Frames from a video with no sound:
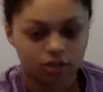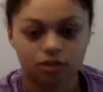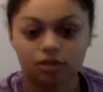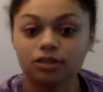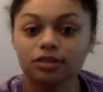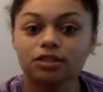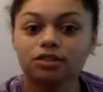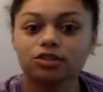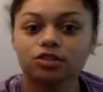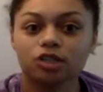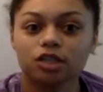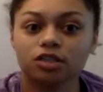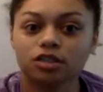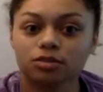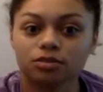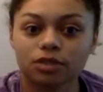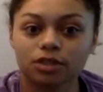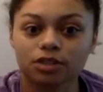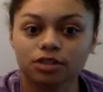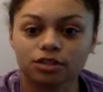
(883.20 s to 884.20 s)
these
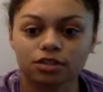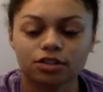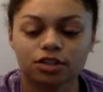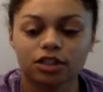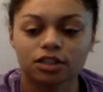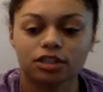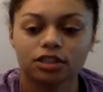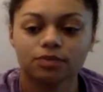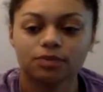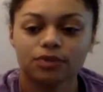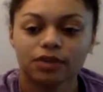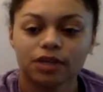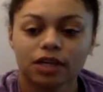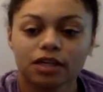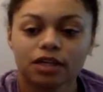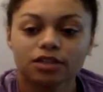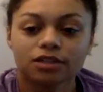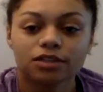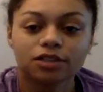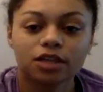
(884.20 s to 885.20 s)
construction workers are crazy.
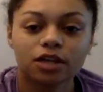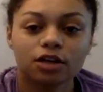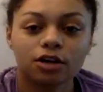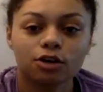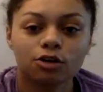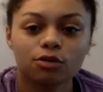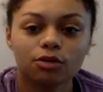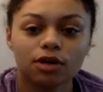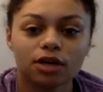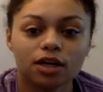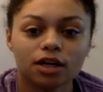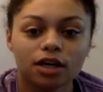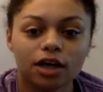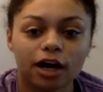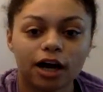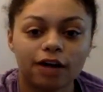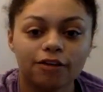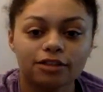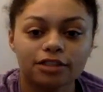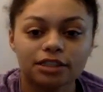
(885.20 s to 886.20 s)
So
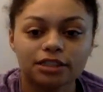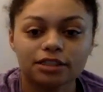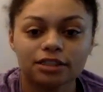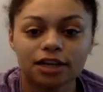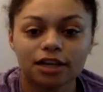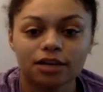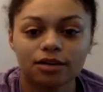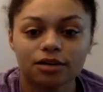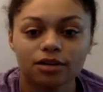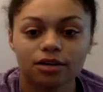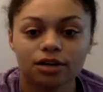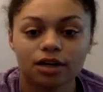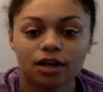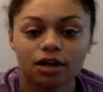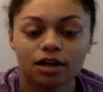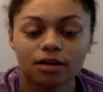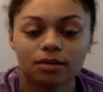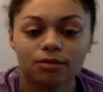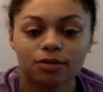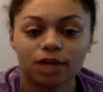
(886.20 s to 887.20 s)
I was excited
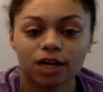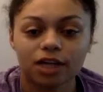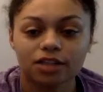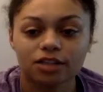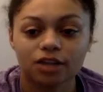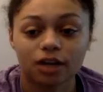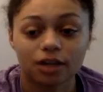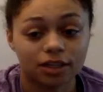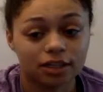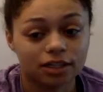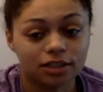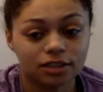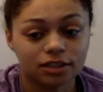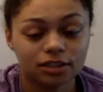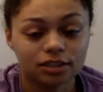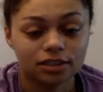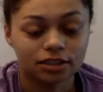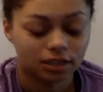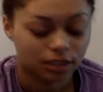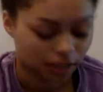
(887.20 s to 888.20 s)
when I saw
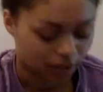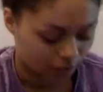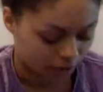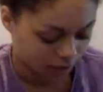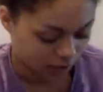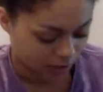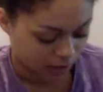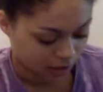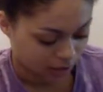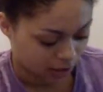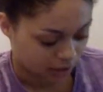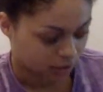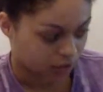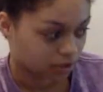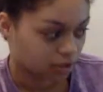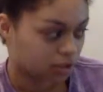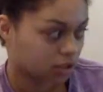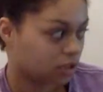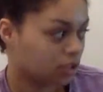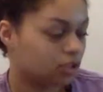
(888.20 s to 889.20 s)
this,
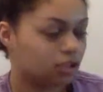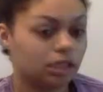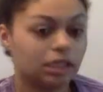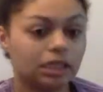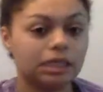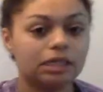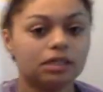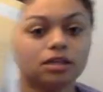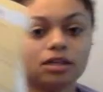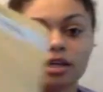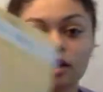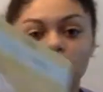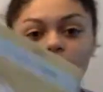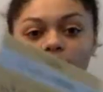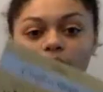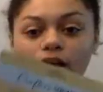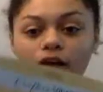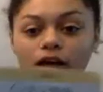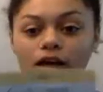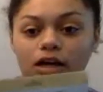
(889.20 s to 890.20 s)
and
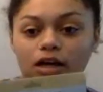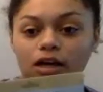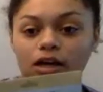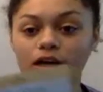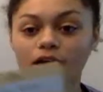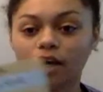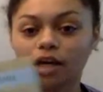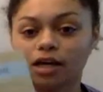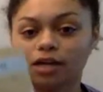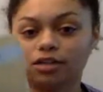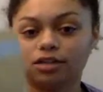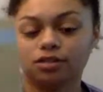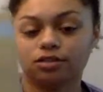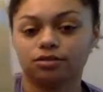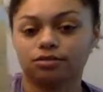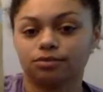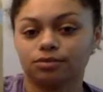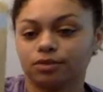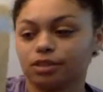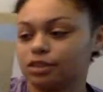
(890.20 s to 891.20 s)
I don't
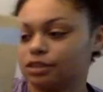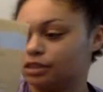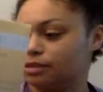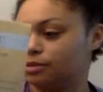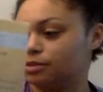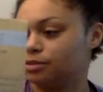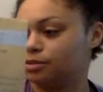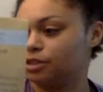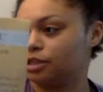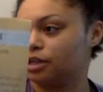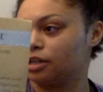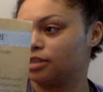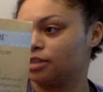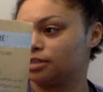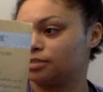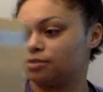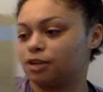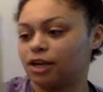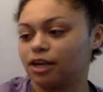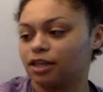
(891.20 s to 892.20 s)
know. It seems pretty
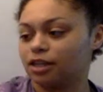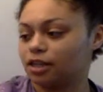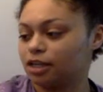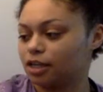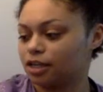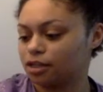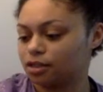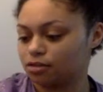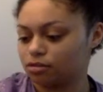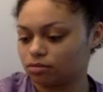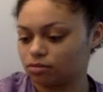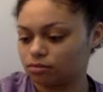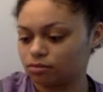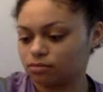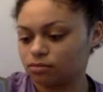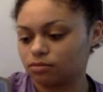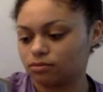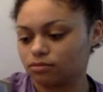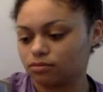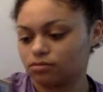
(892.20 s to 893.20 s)
awesome, right? Like,
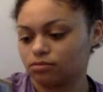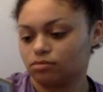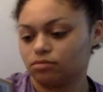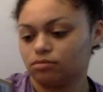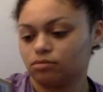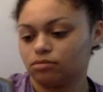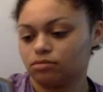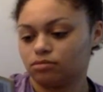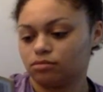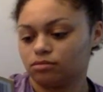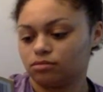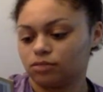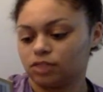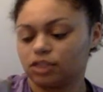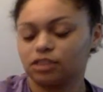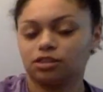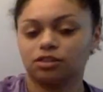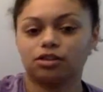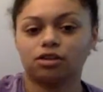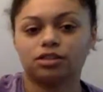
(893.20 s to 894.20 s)

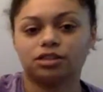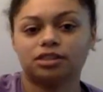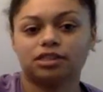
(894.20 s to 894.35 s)
because they're all